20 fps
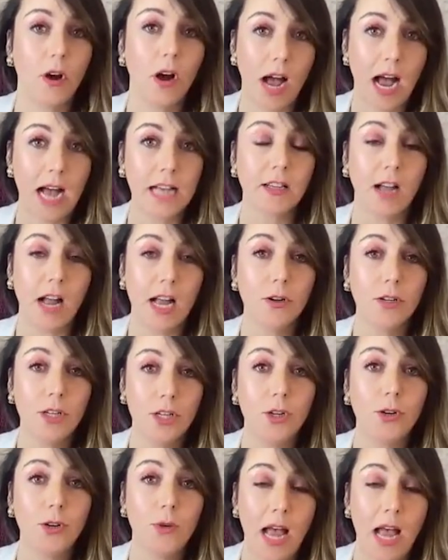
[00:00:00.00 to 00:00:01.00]
I
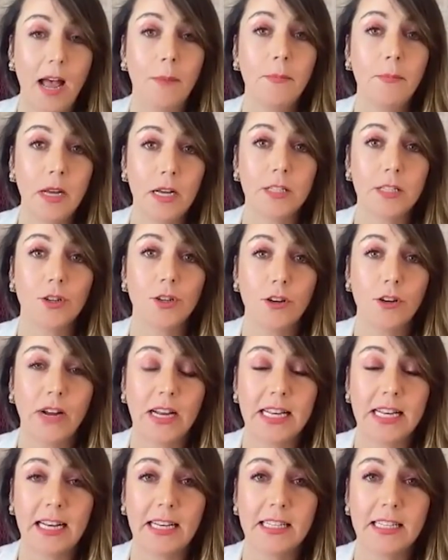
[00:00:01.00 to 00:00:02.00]
too am a certified
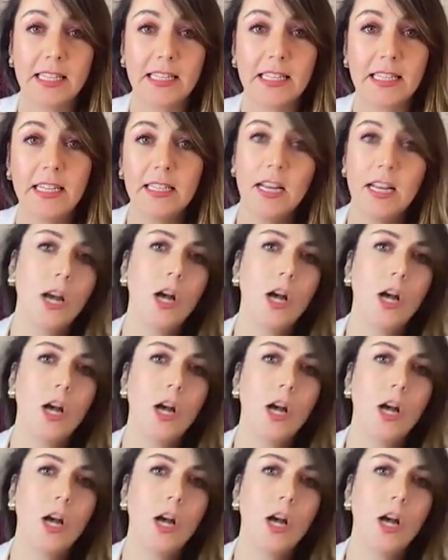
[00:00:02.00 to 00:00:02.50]
dental assistant,